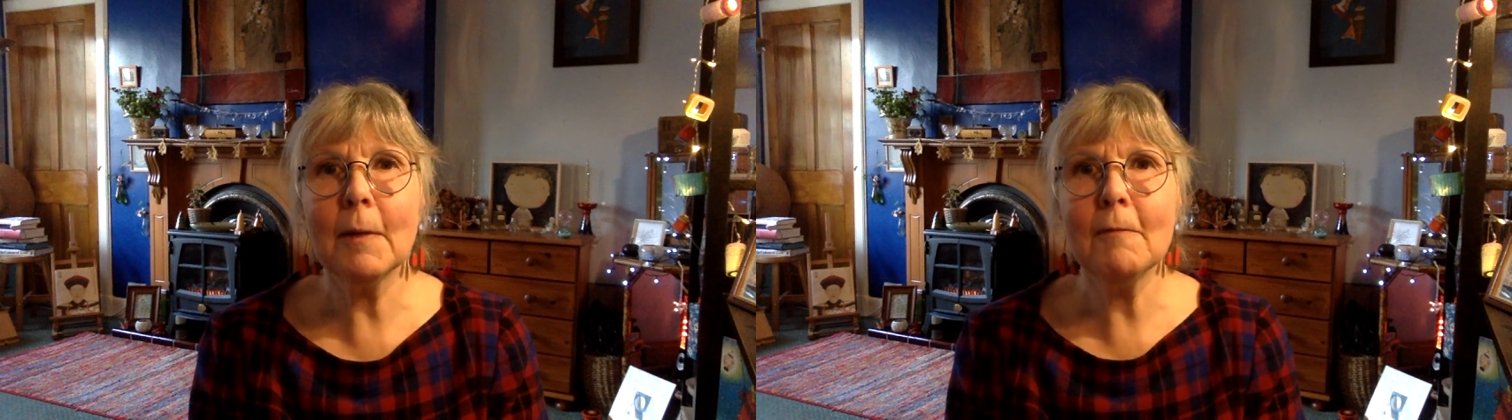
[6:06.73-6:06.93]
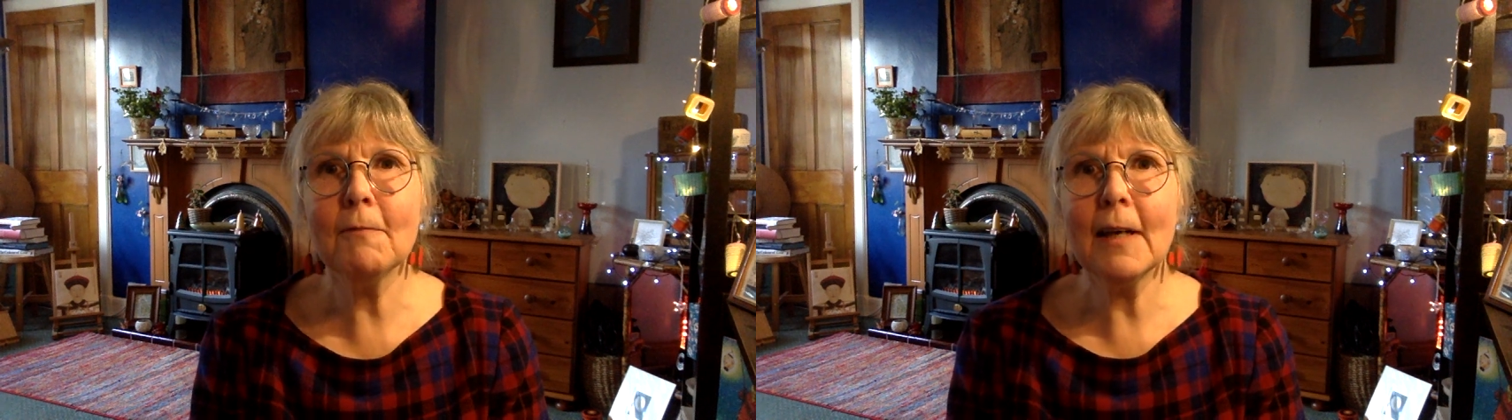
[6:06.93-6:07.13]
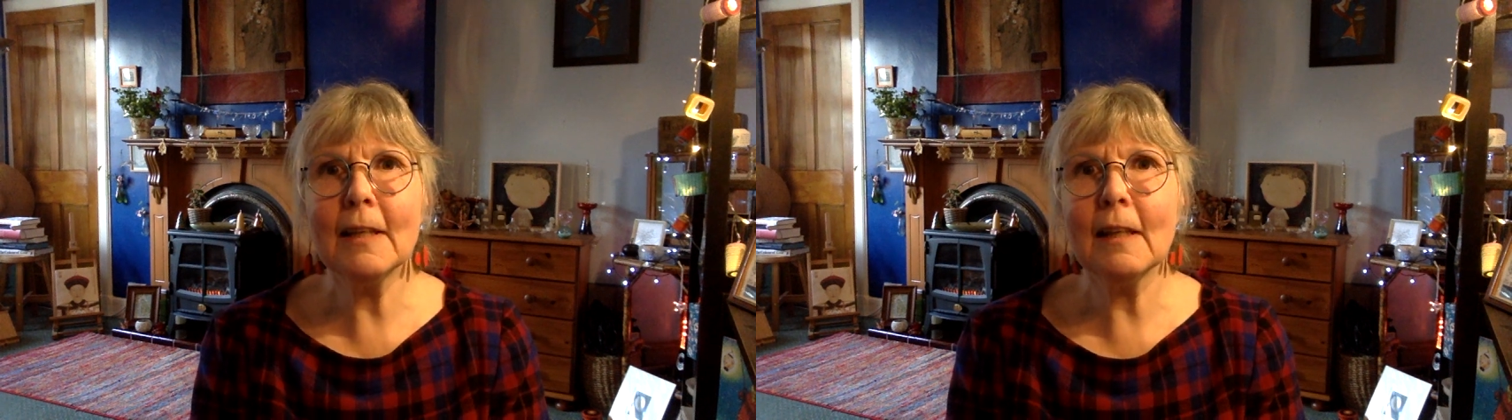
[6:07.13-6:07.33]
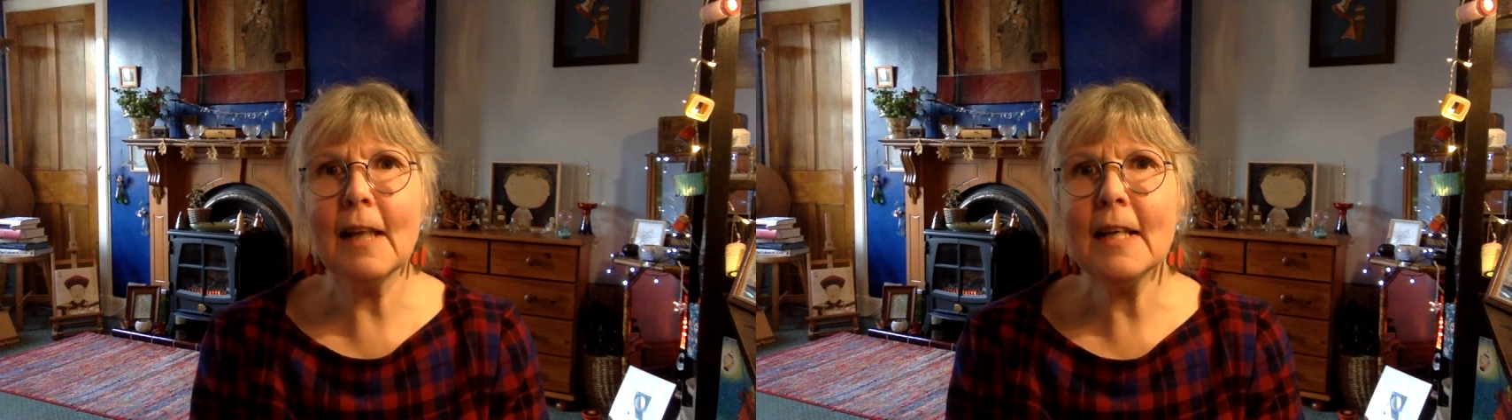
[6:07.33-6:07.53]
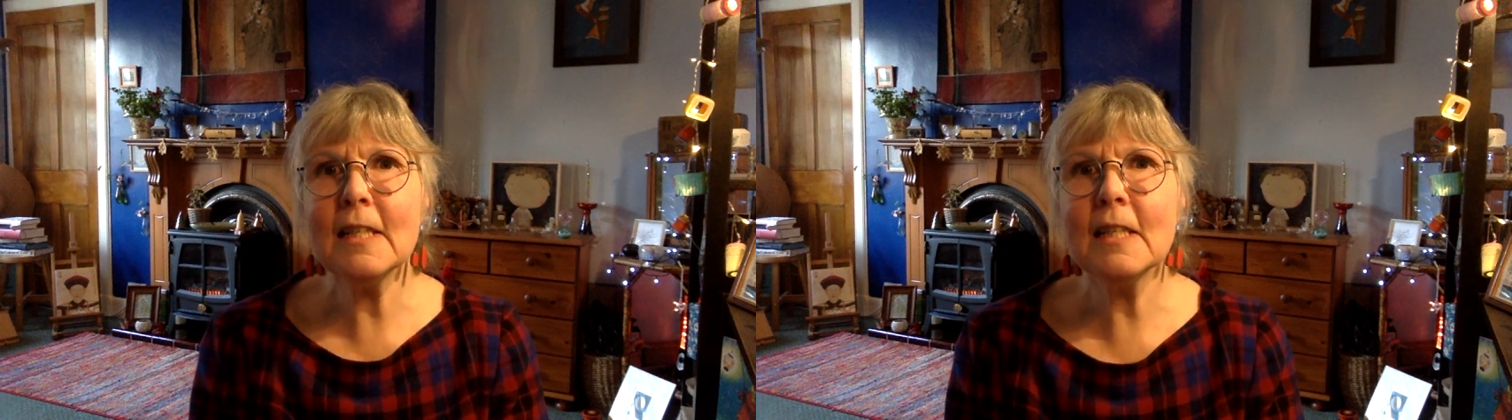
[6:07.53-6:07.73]
But in fact, the
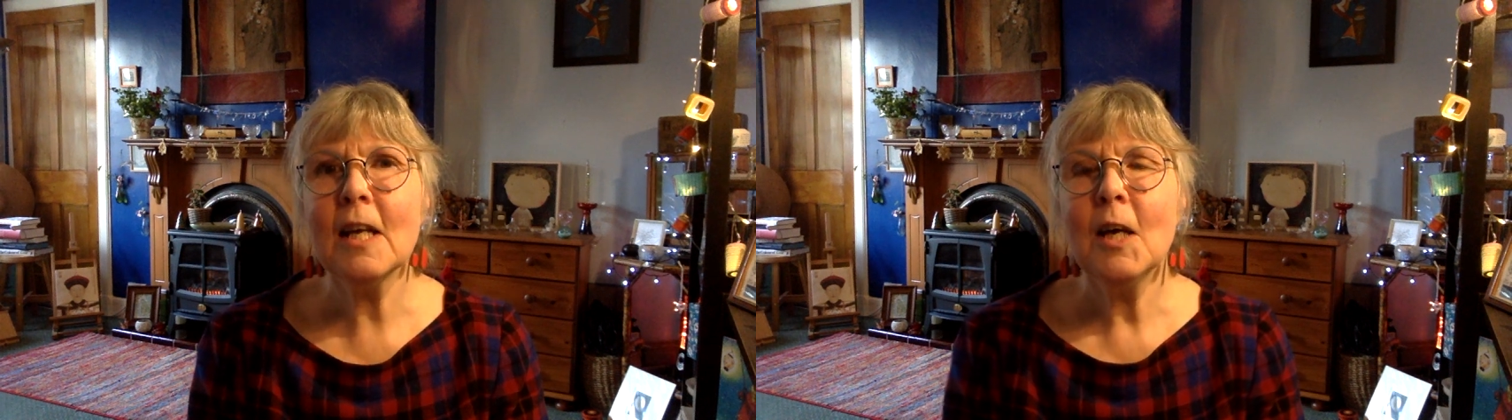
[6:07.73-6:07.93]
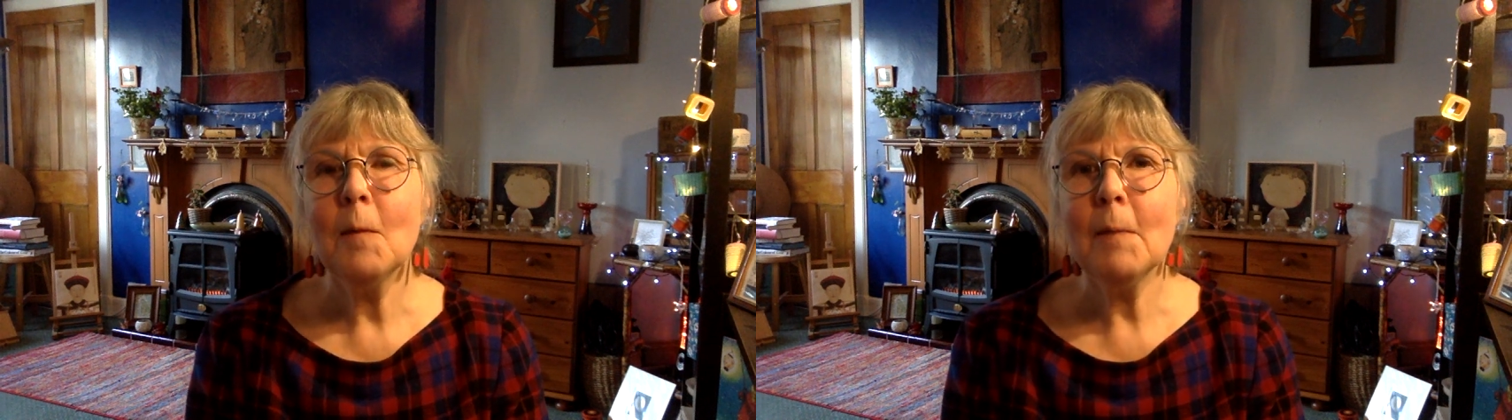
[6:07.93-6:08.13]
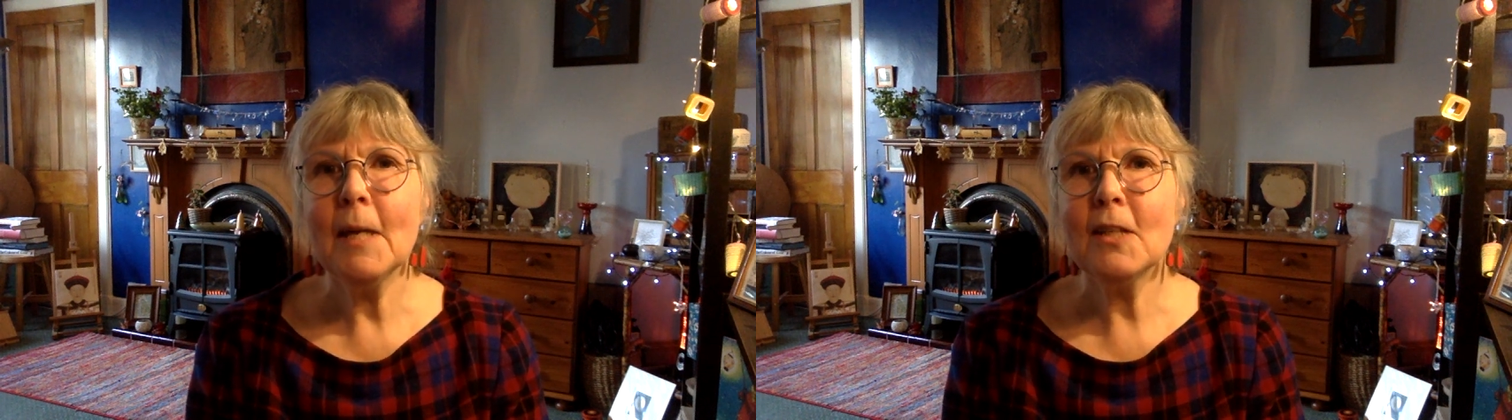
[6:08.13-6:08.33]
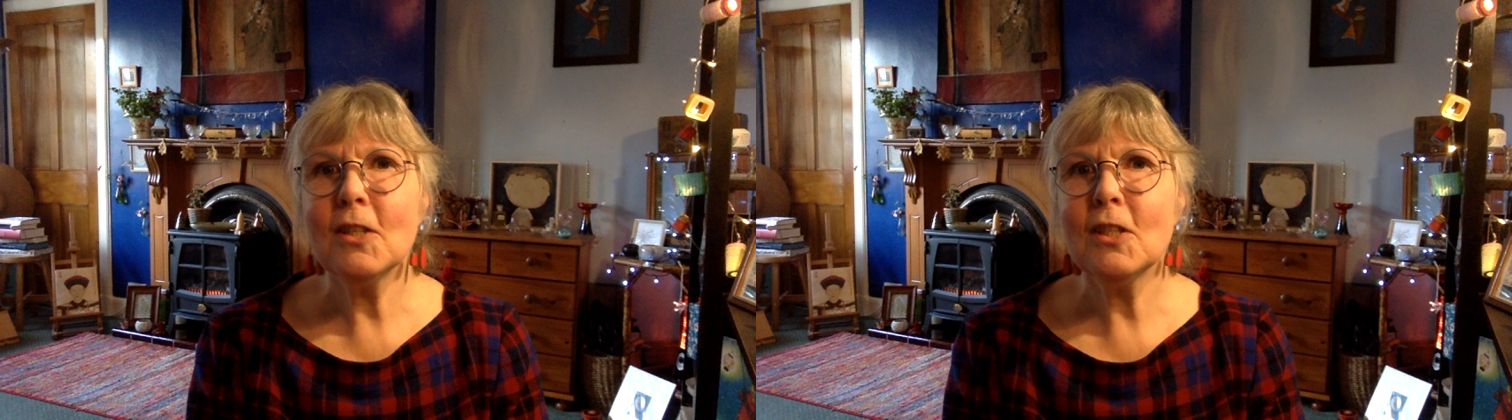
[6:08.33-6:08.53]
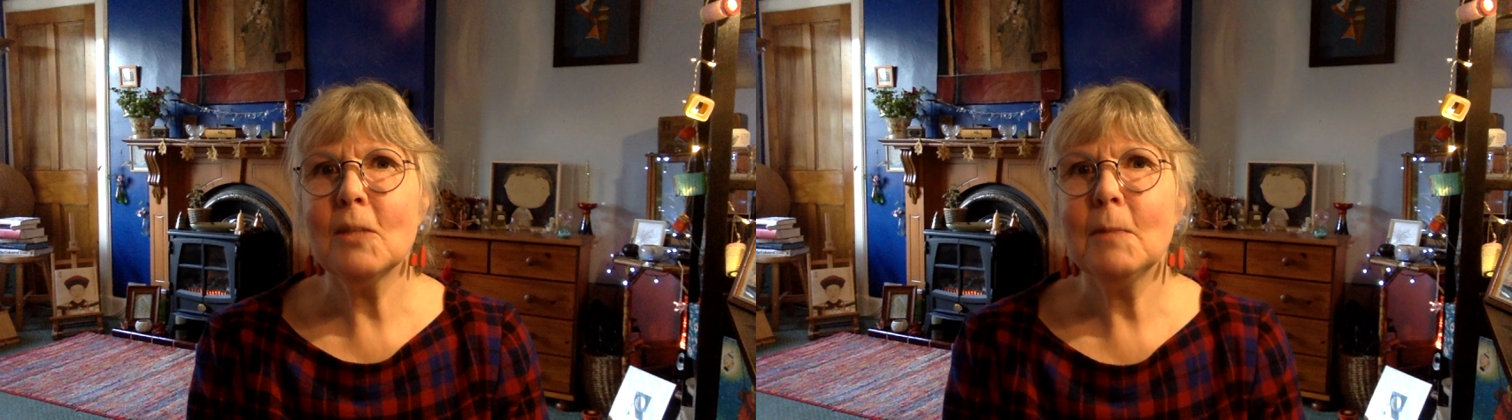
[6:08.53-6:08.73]
last person to